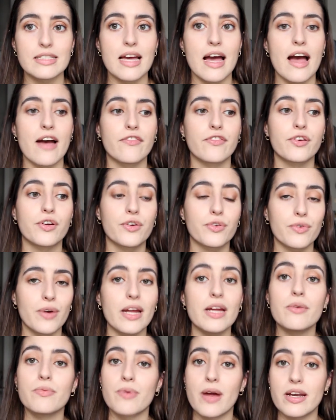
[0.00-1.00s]
have
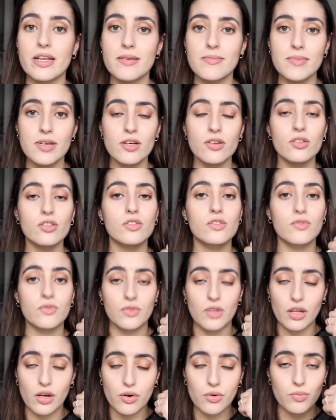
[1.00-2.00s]
great ready meals
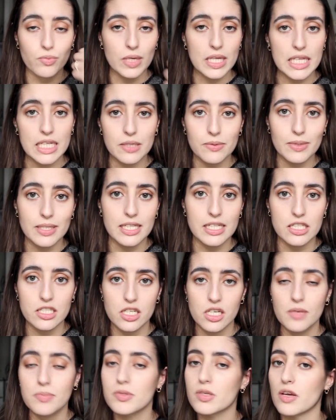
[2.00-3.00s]
that are really, really
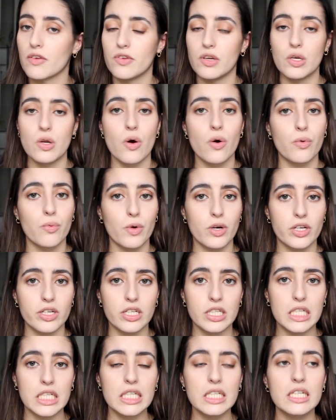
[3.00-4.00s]
cheap. So if you don't want
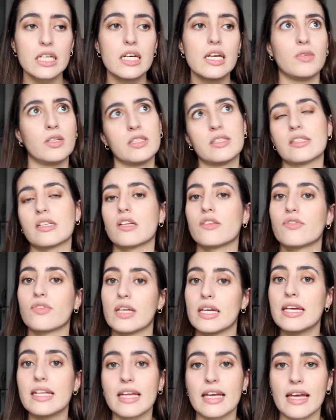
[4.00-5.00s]
to cook, instead of
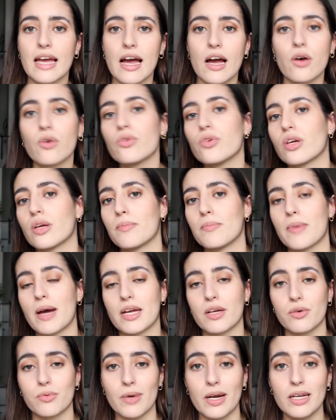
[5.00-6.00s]
eating out, you can buy
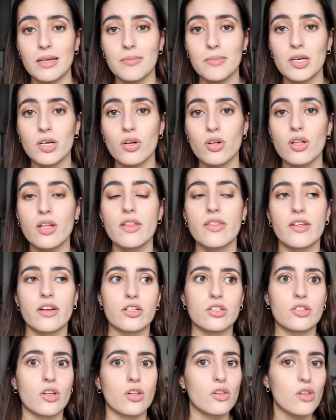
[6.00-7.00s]
a ready meal that
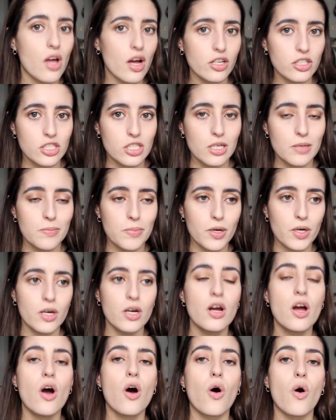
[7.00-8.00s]
is a lot cheaper,
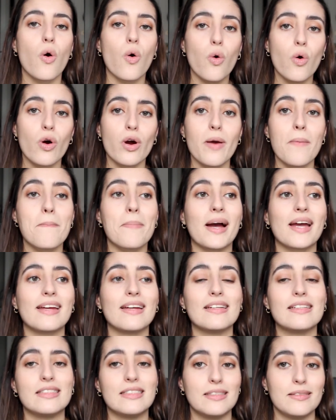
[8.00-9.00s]
or
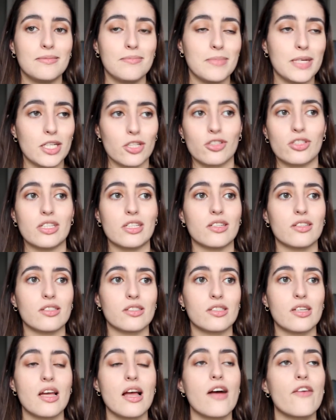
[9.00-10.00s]
buying meal
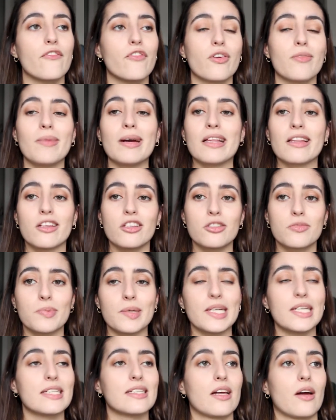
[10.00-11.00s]
deals. For my lunch
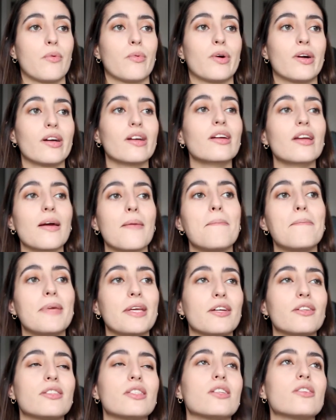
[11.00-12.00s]
breaks at work,
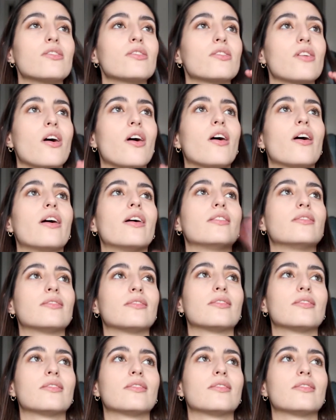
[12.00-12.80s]
meal deals are